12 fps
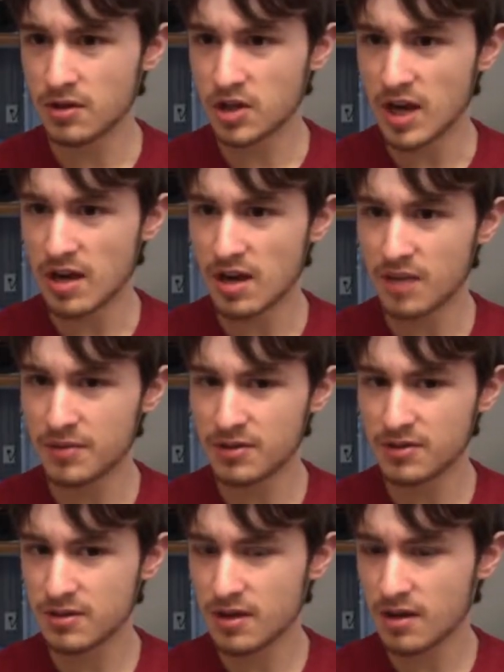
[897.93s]
chat
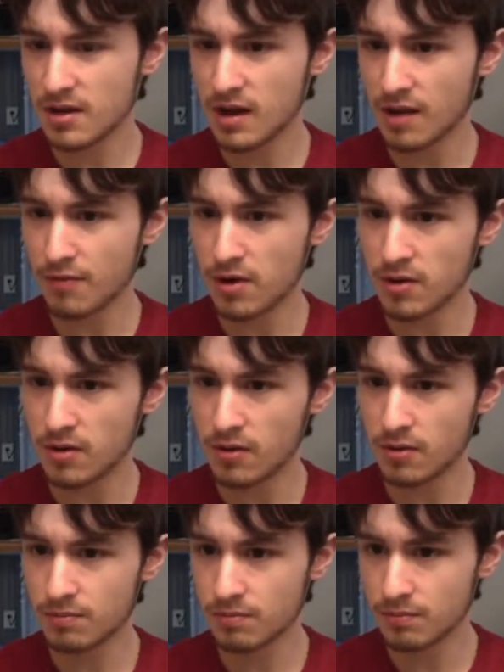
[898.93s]
comments that I have right
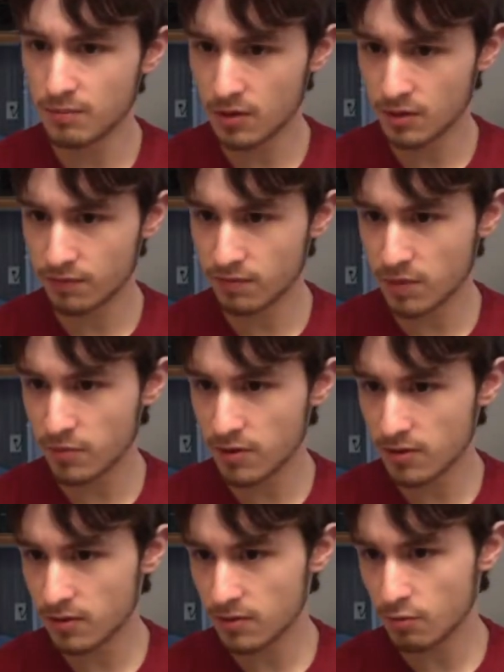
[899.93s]
here from my
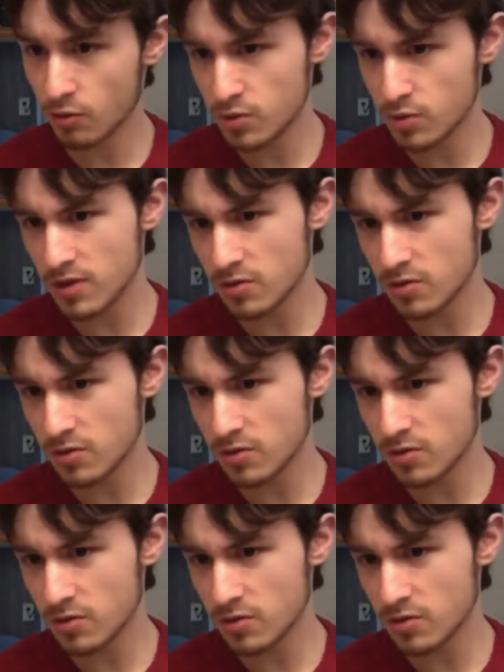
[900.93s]
brother. Would you